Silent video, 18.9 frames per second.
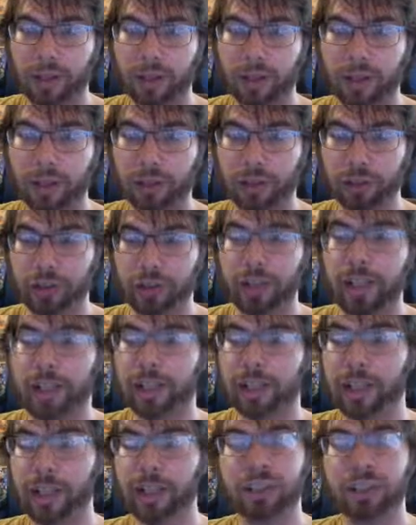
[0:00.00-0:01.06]
Magician
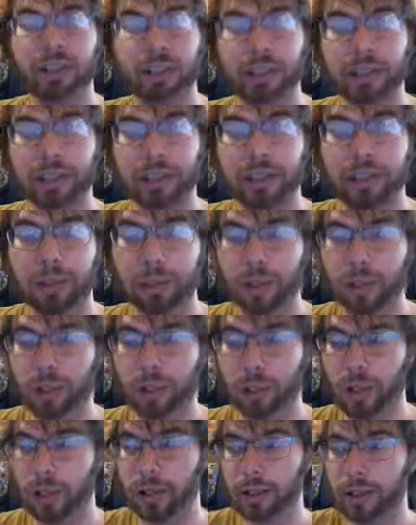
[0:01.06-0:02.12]
Navigation is the big
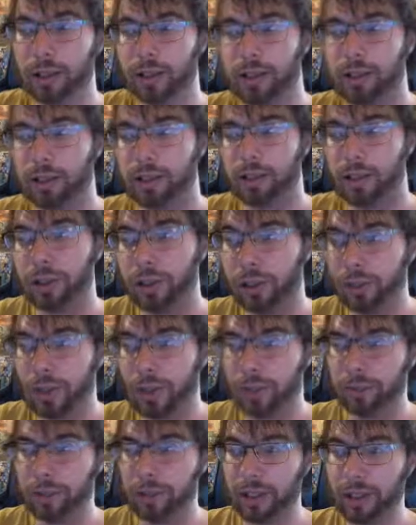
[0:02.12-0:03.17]
one. So
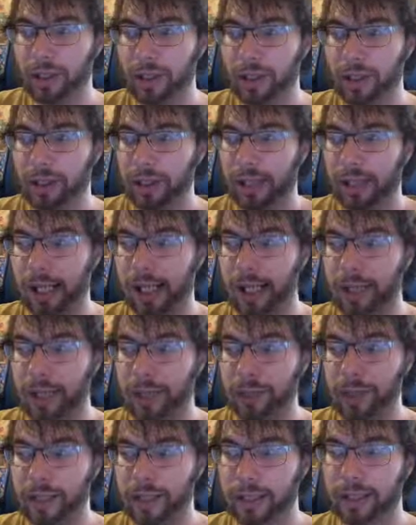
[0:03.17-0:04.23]
I'm really glad
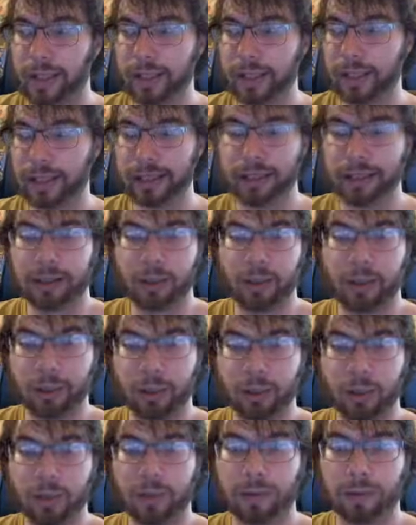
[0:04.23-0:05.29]
that I can get some
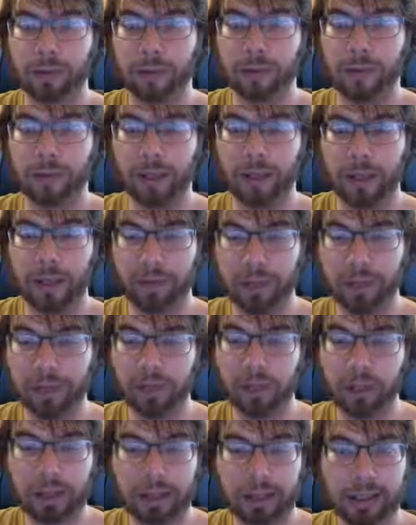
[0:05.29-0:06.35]
support from one of my
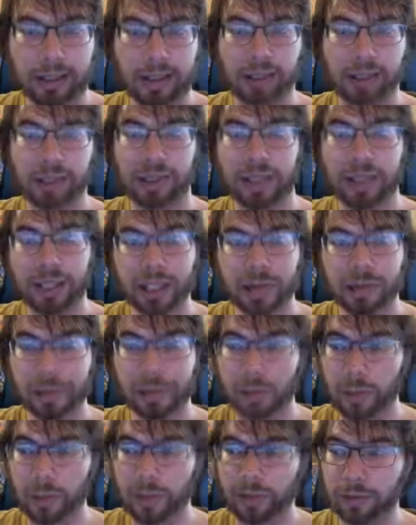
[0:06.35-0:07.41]
favorite archetypes in the
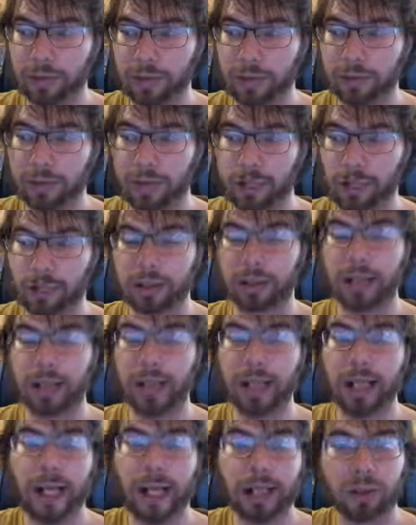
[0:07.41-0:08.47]
form of a mini box.
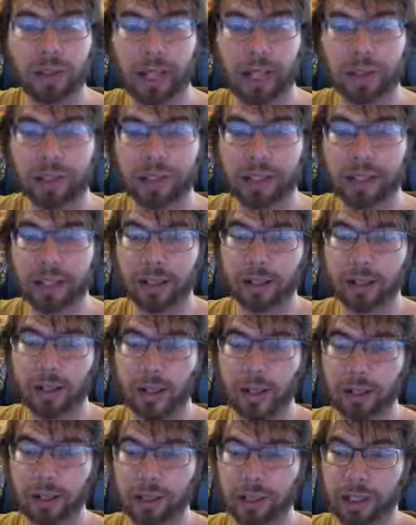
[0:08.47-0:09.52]
I don't have to dig
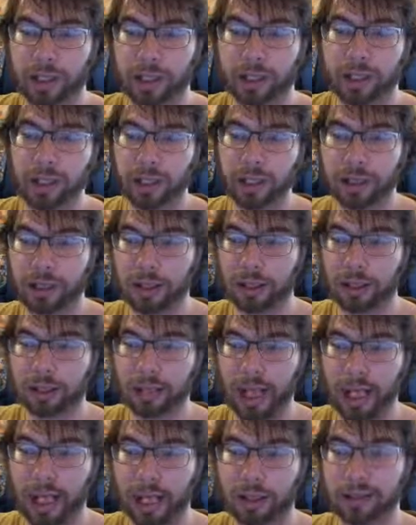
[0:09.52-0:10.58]
around in a ton of
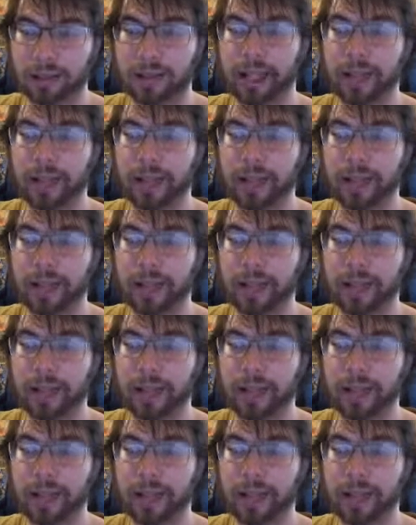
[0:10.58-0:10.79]
packs.